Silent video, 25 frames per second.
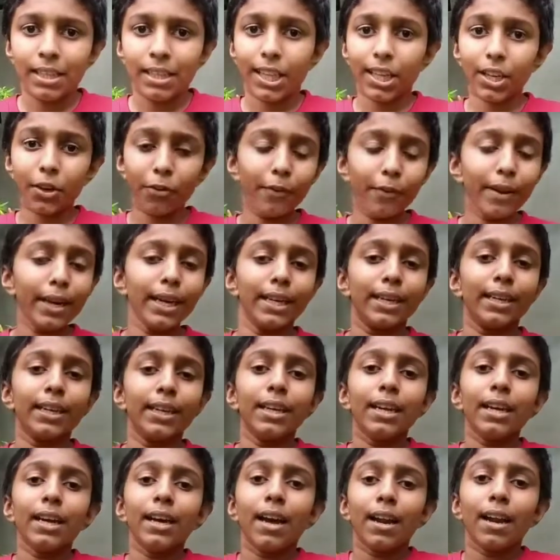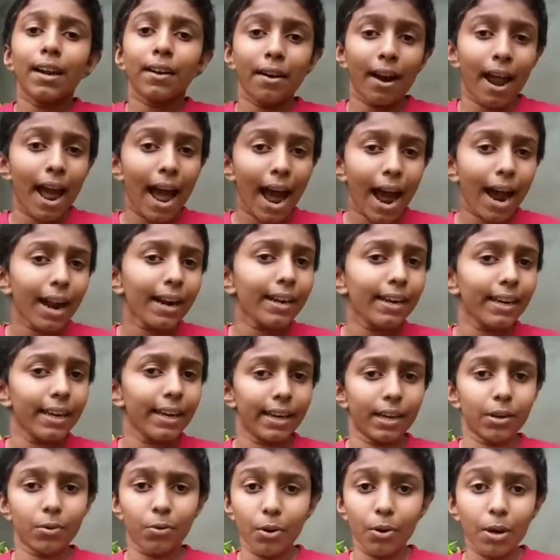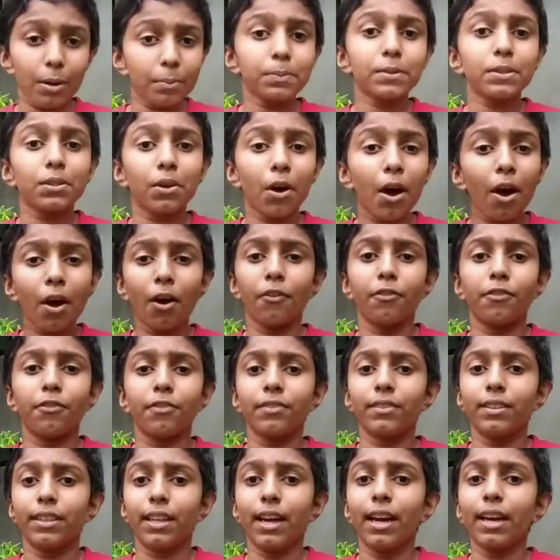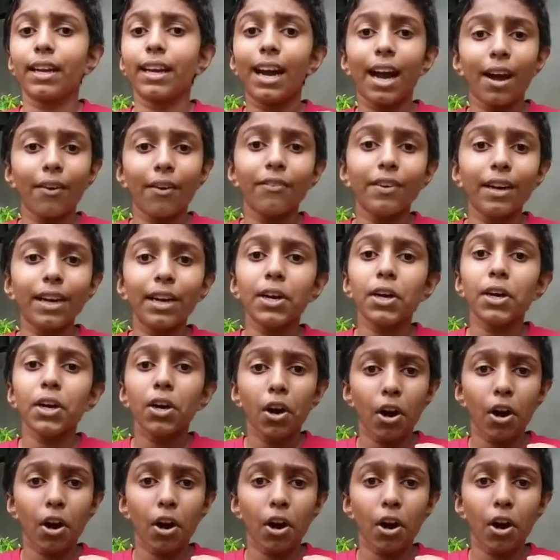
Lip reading: The queen hardly rips off the cover